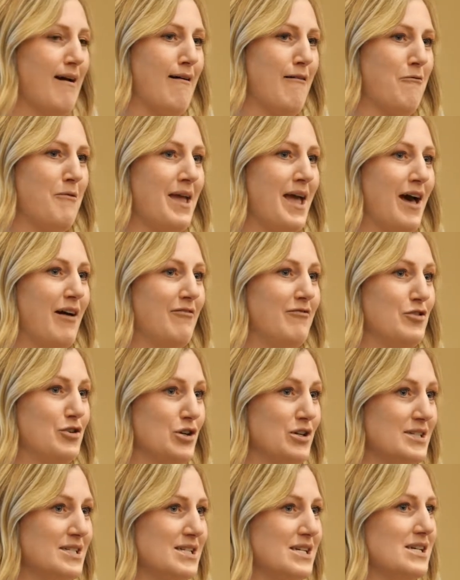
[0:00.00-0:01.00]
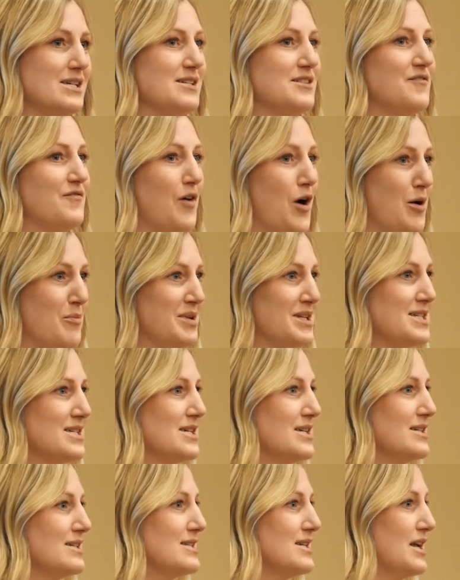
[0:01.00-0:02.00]
We have nurses,
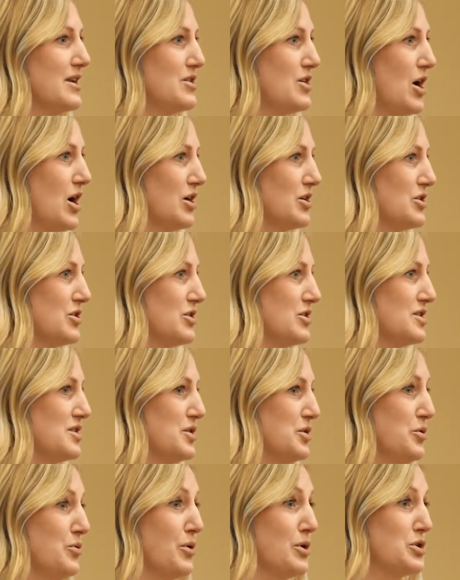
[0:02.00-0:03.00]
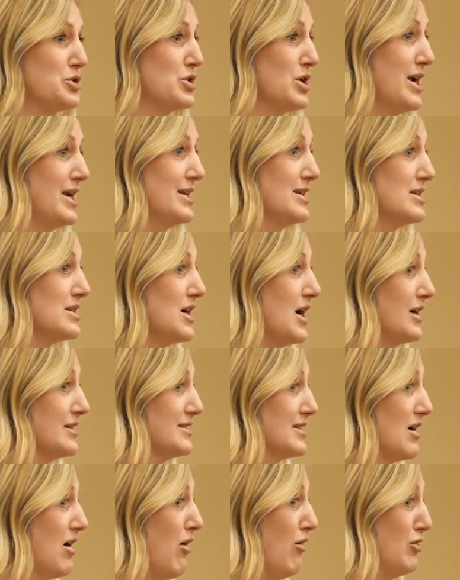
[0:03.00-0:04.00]
pharmacists, and doctors who are trained in
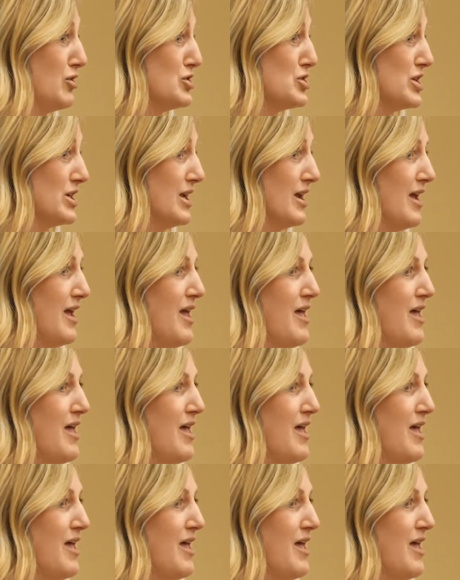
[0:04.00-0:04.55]
toxicology.